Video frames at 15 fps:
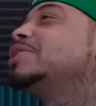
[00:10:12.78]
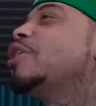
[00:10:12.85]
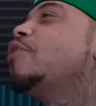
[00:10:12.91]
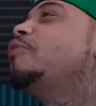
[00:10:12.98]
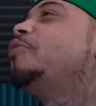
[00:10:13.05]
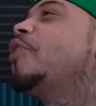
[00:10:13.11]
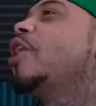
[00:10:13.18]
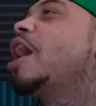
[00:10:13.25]

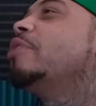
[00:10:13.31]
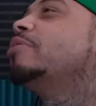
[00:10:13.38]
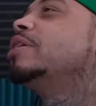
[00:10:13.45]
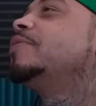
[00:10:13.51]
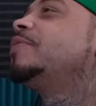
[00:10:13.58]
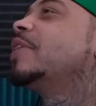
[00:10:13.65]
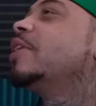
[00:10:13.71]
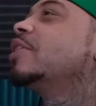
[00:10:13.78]
so far, I would
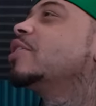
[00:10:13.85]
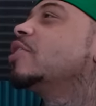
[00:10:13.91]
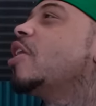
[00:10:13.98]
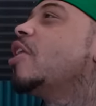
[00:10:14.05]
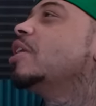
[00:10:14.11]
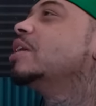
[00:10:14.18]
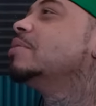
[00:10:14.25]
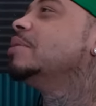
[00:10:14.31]
have felt it
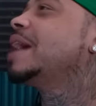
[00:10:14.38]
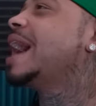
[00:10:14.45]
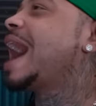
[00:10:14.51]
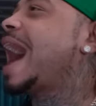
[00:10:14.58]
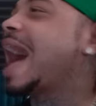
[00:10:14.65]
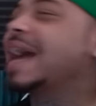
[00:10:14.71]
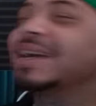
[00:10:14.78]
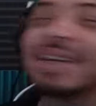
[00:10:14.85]
all in